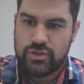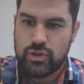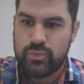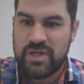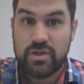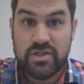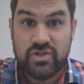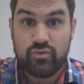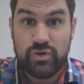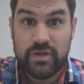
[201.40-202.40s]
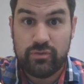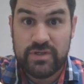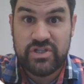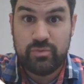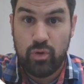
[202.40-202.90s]
to be this really,
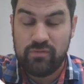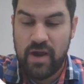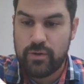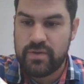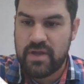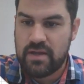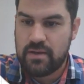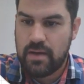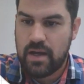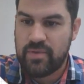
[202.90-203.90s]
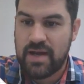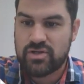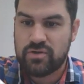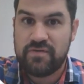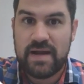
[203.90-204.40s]
really small value there. In
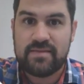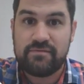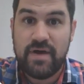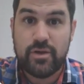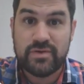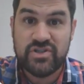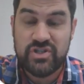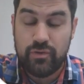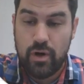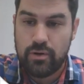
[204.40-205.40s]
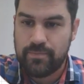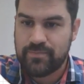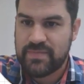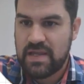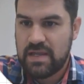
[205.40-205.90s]
actual fact, the value is 0.
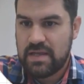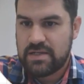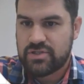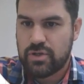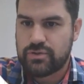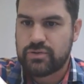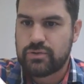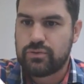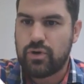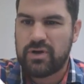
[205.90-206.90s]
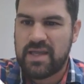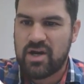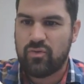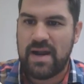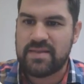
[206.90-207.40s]
So to not get
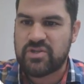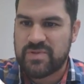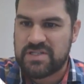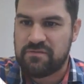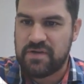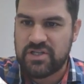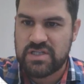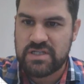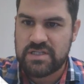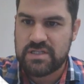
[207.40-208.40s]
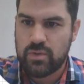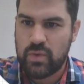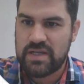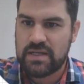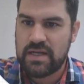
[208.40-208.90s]
around this, but to fix this,
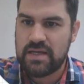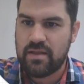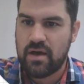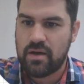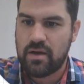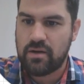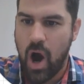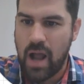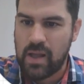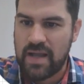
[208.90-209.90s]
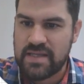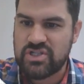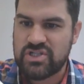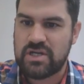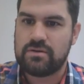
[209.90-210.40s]
we can either highlight these
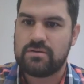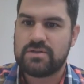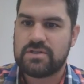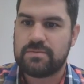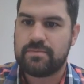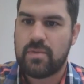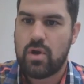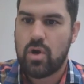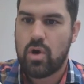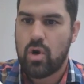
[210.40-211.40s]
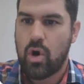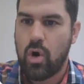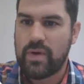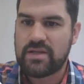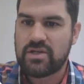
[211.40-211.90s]
cells, or
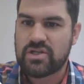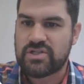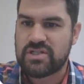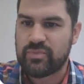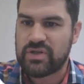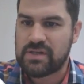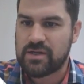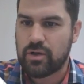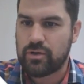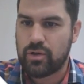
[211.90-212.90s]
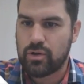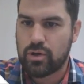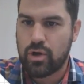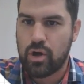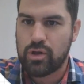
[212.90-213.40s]
we can just simply click on
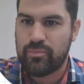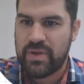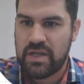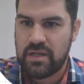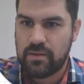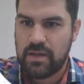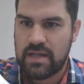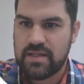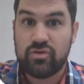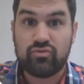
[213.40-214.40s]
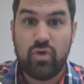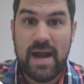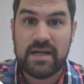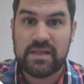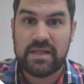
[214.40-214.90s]
column B and then
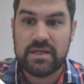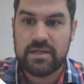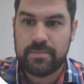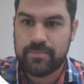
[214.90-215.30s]
right-click